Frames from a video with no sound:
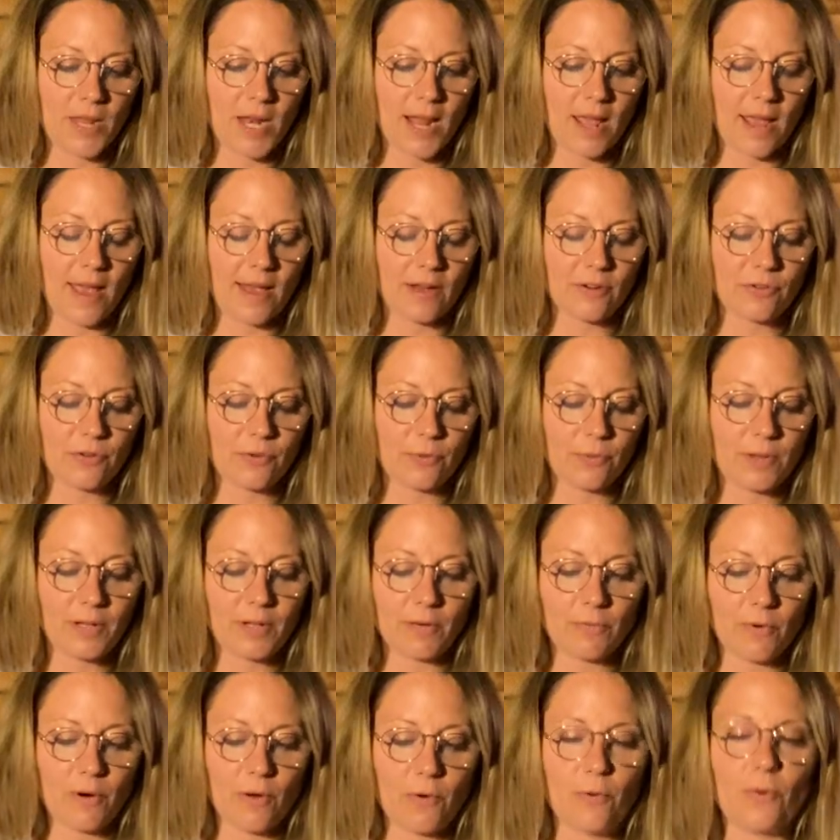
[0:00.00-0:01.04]
that I actually
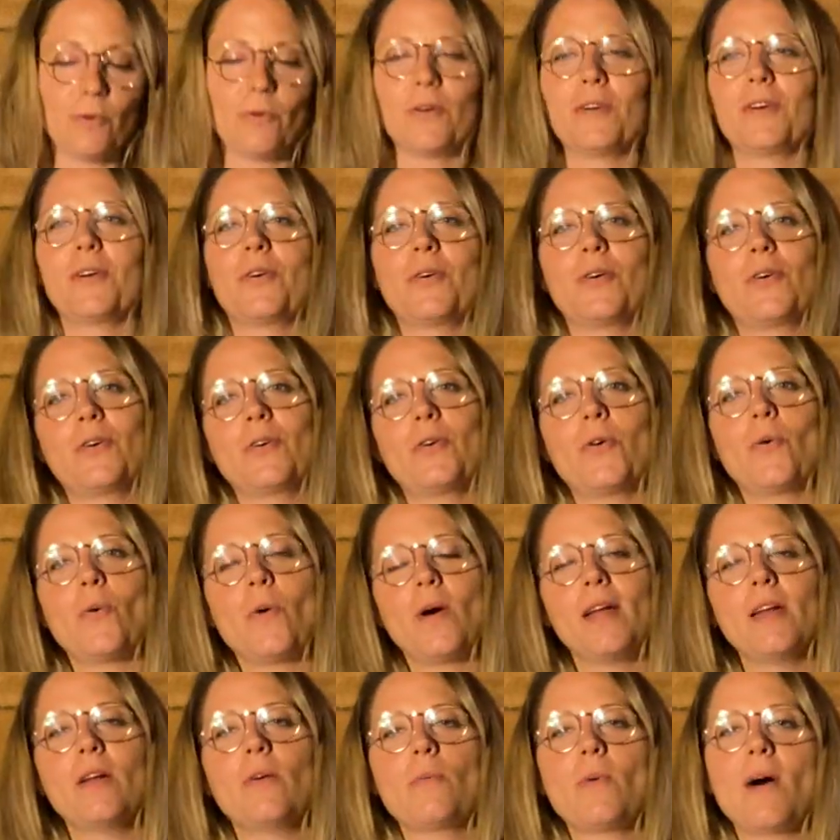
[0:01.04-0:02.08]
wrote
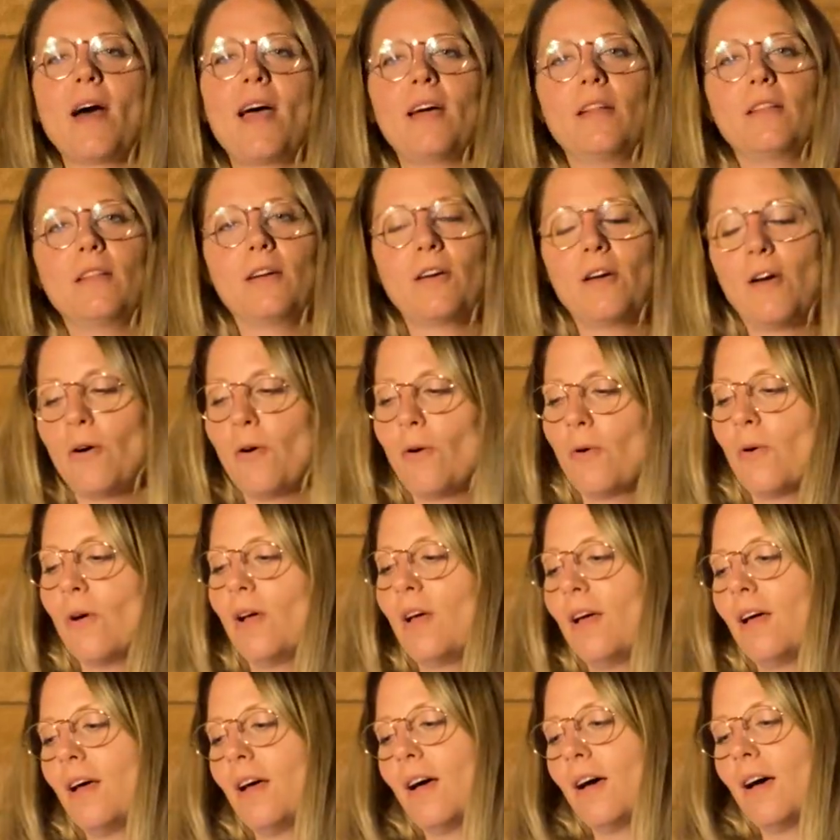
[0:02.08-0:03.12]
quite a while ago
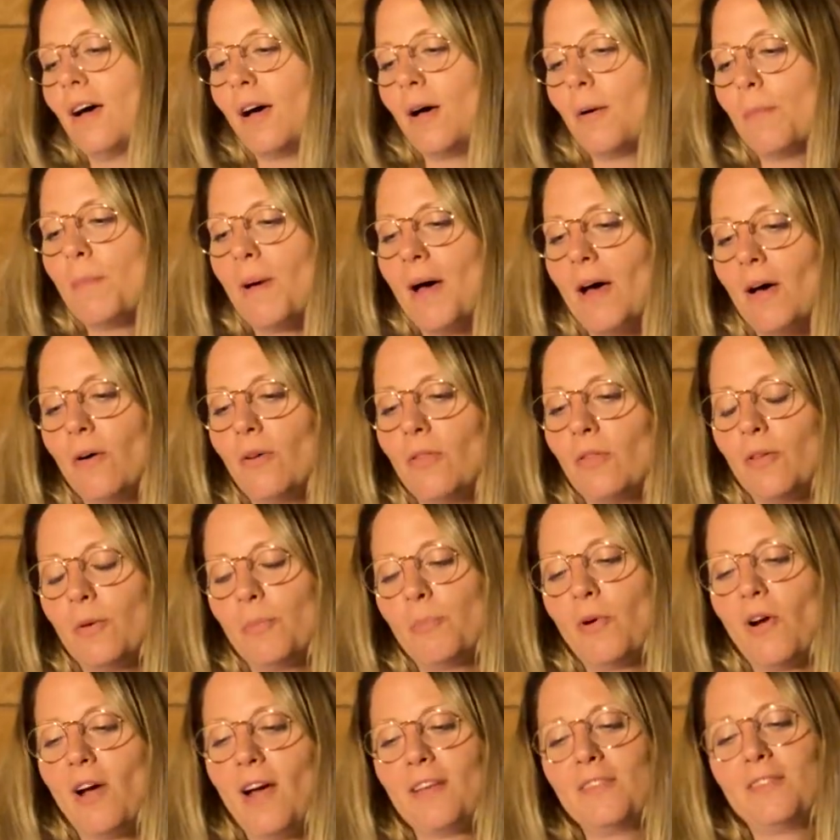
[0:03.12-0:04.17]
about the
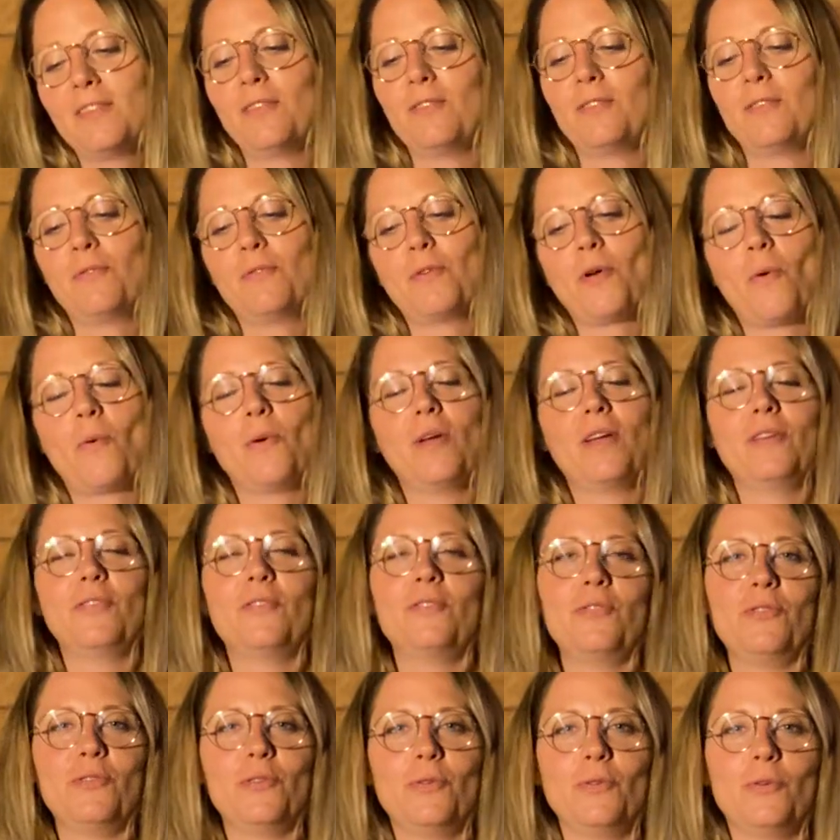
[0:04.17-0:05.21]
process of going
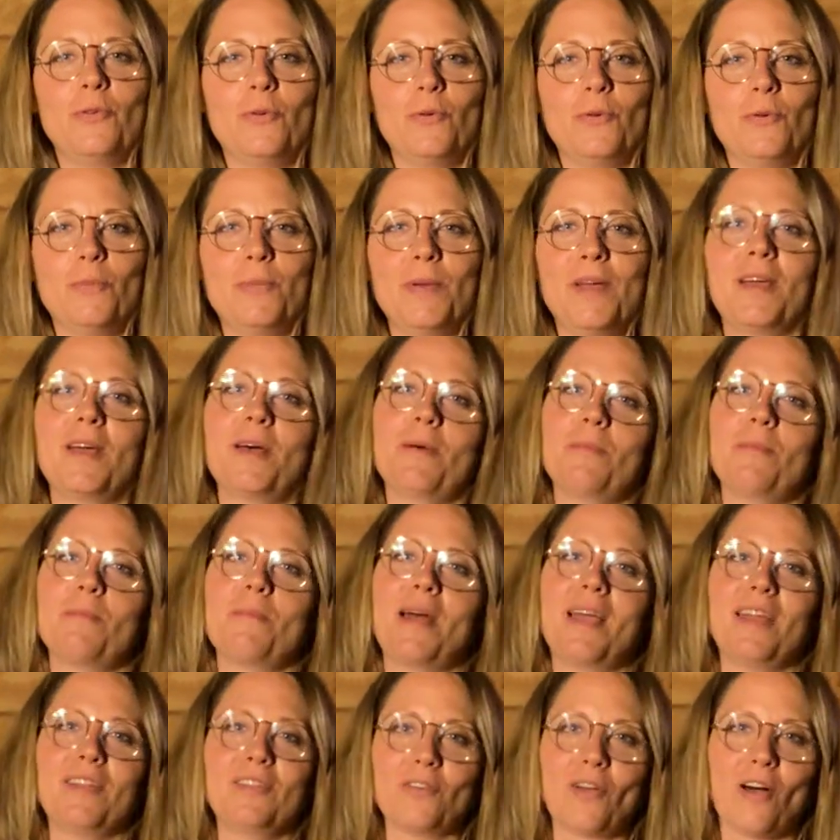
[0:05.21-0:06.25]
to pick up
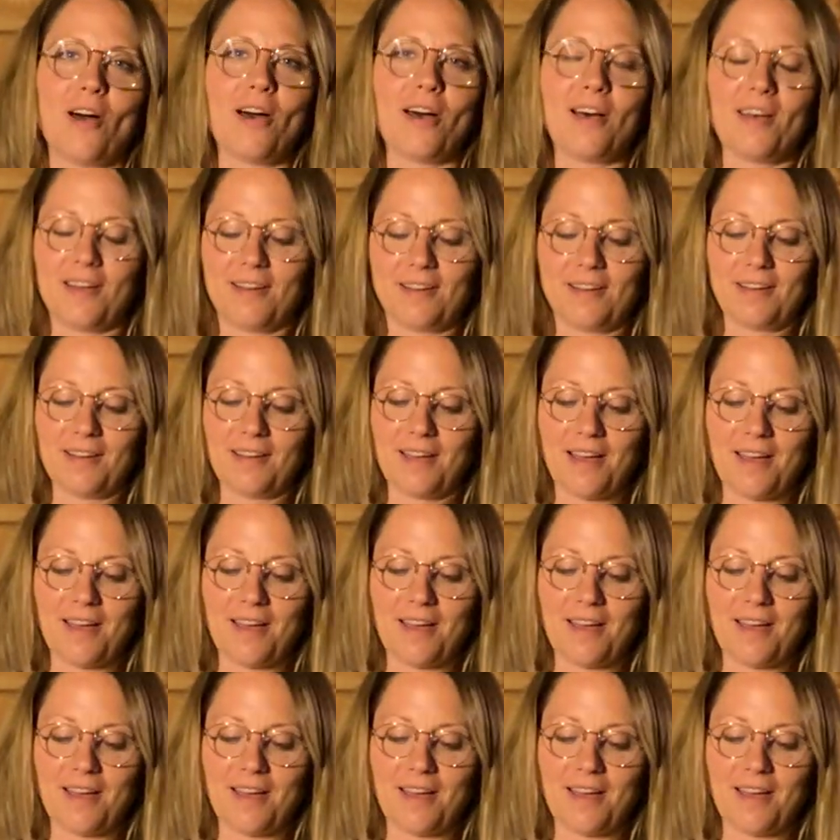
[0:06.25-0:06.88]
my dog,